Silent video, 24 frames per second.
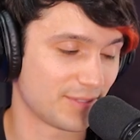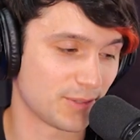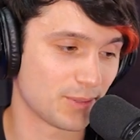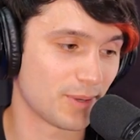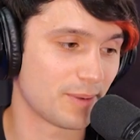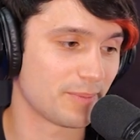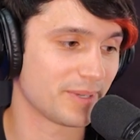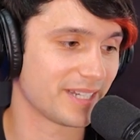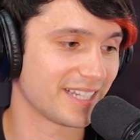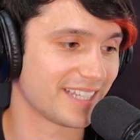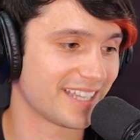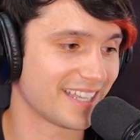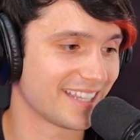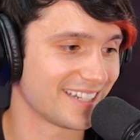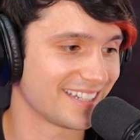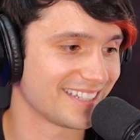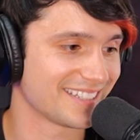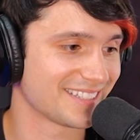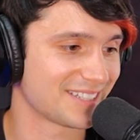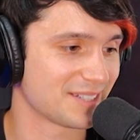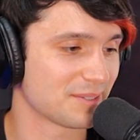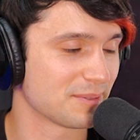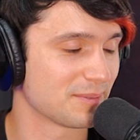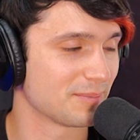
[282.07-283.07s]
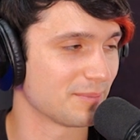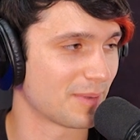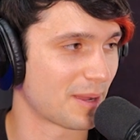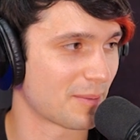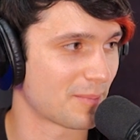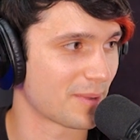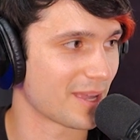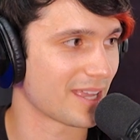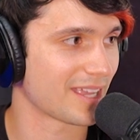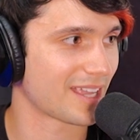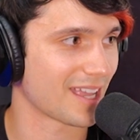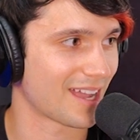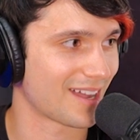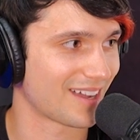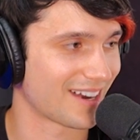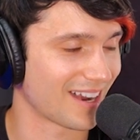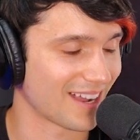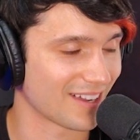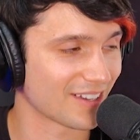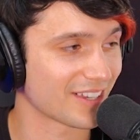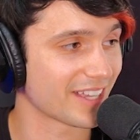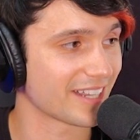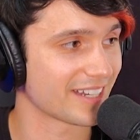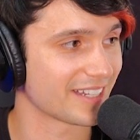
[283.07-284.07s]
you want me to get into my makeout,
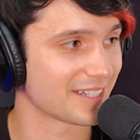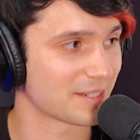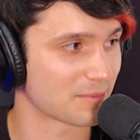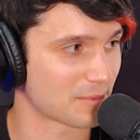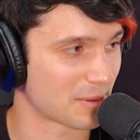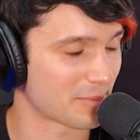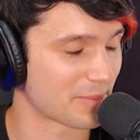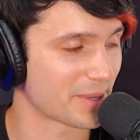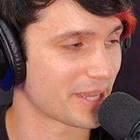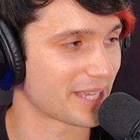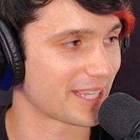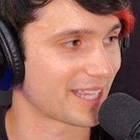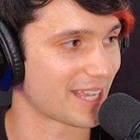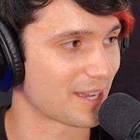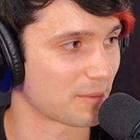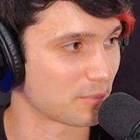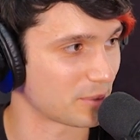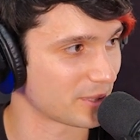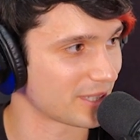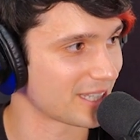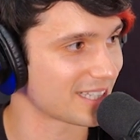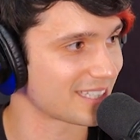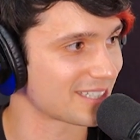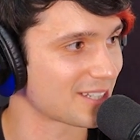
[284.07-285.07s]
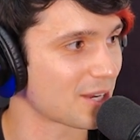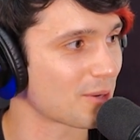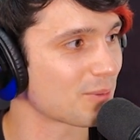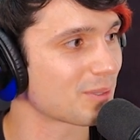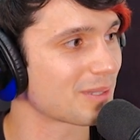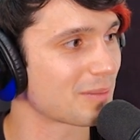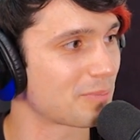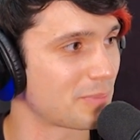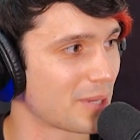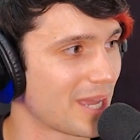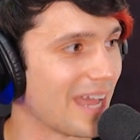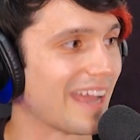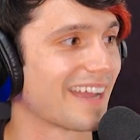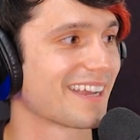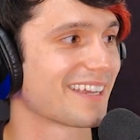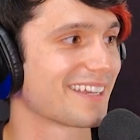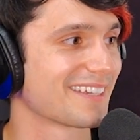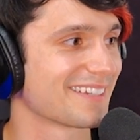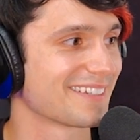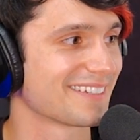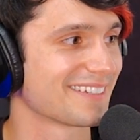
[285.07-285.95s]
I'll get into my makeout. But let's start with a peck.